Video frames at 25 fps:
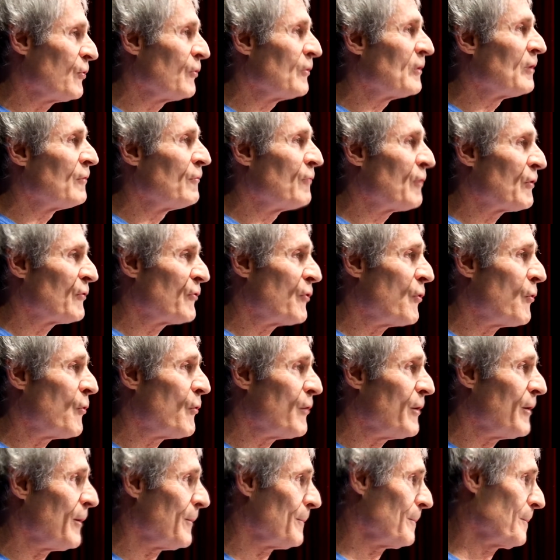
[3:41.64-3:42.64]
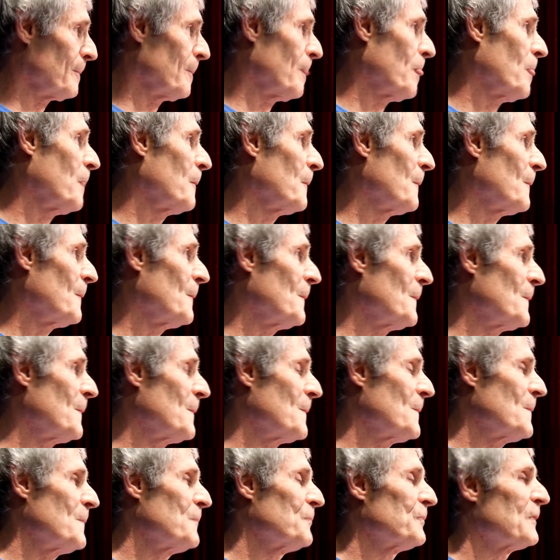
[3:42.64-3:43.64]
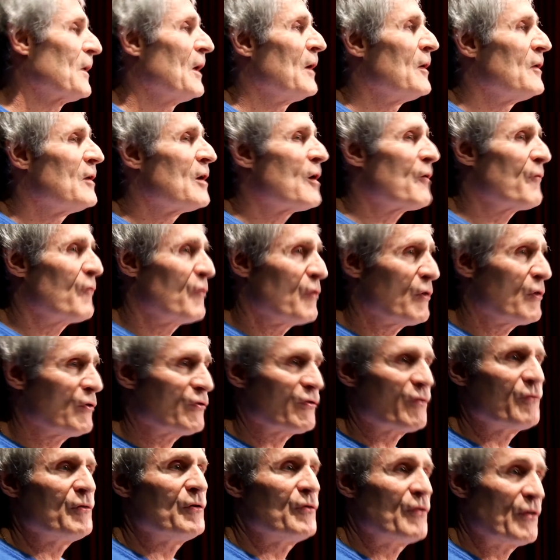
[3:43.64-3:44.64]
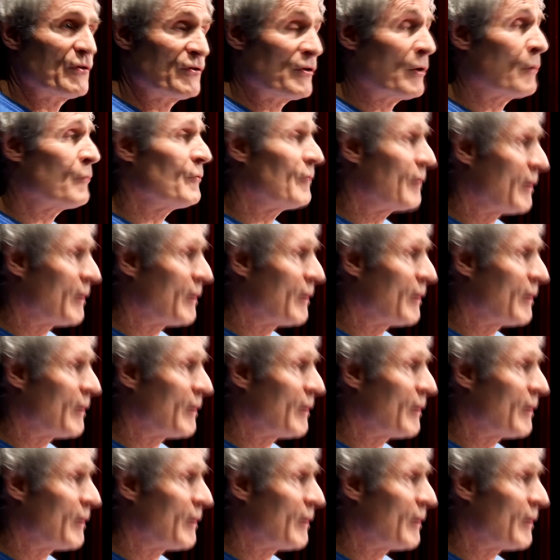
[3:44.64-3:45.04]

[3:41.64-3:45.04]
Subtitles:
in Victoria. Now, for those of you that don't